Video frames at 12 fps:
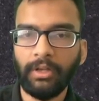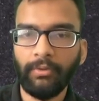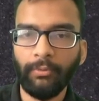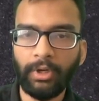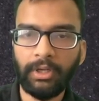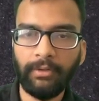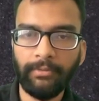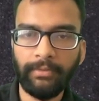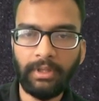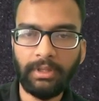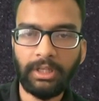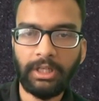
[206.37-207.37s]
What if the
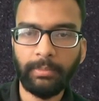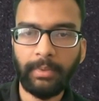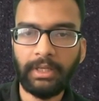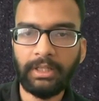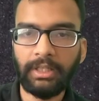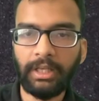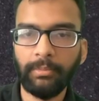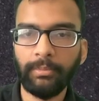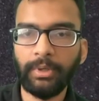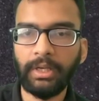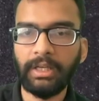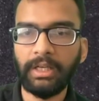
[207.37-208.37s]
third party
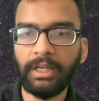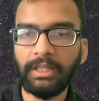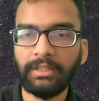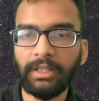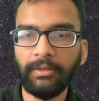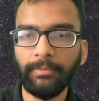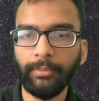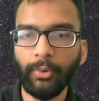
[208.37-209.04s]
library itself